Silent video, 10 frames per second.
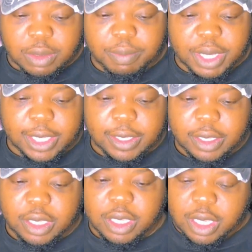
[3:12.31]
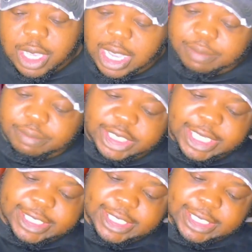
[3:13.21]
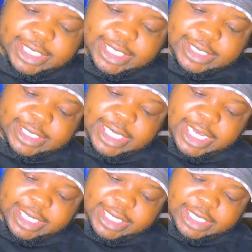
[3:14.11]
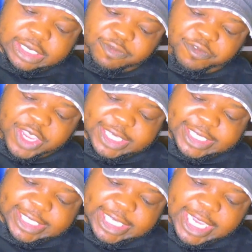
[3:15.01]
But I'm tasting this in this fancy